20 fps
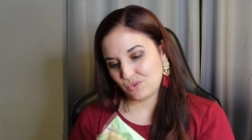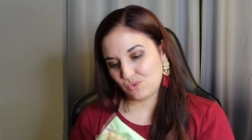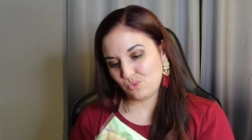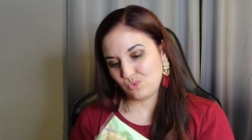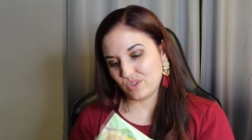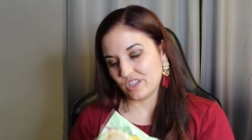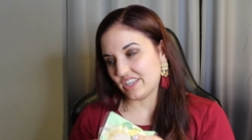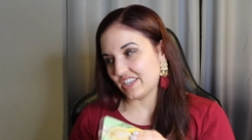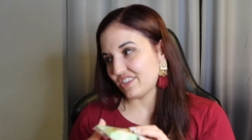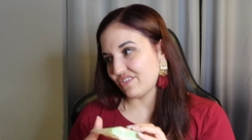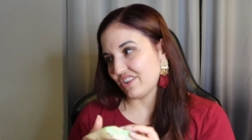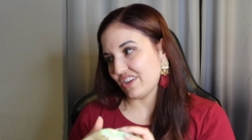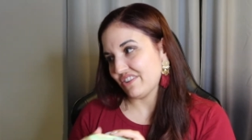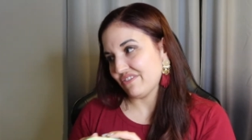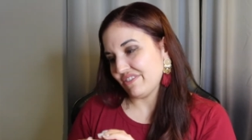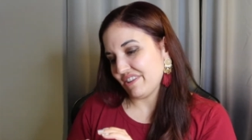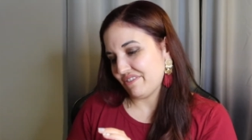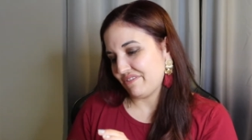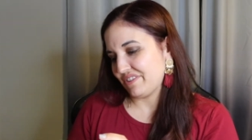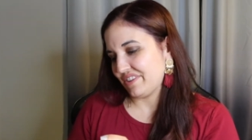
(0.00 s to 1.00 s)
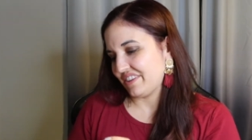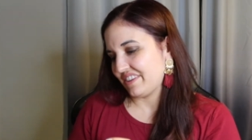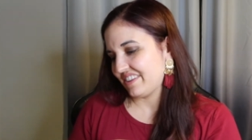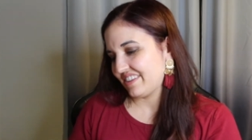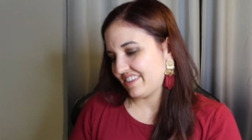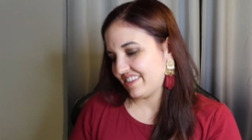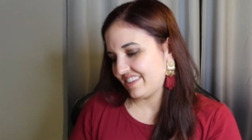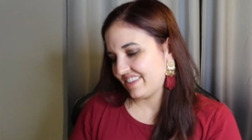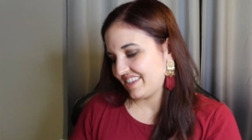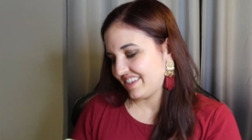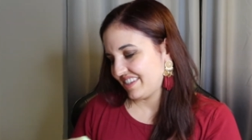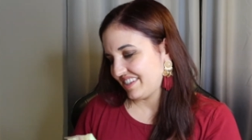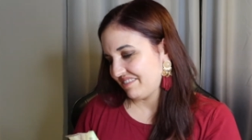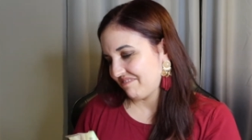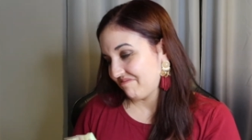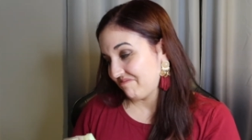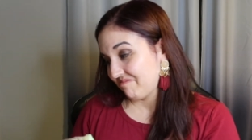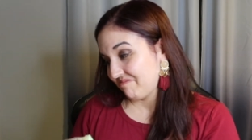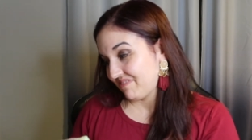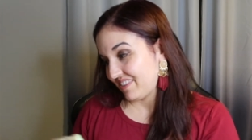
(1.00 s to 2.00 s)
Ooh, it looks very fluffy.
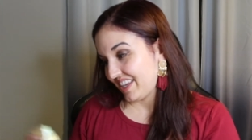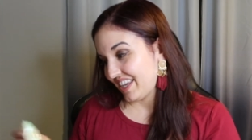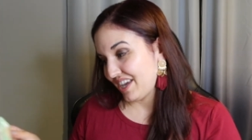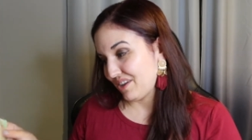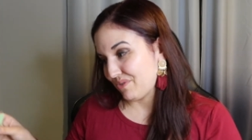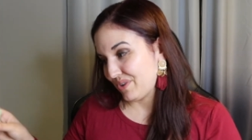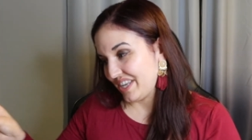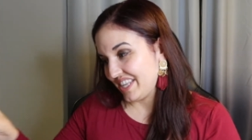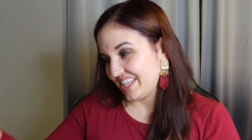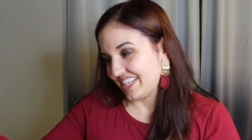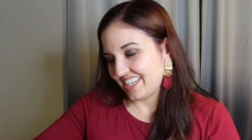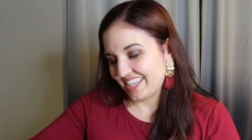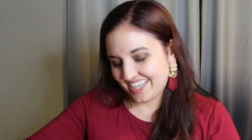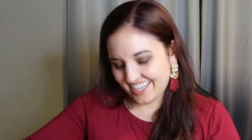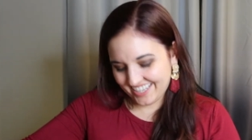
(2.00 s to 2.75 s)
Can't wait.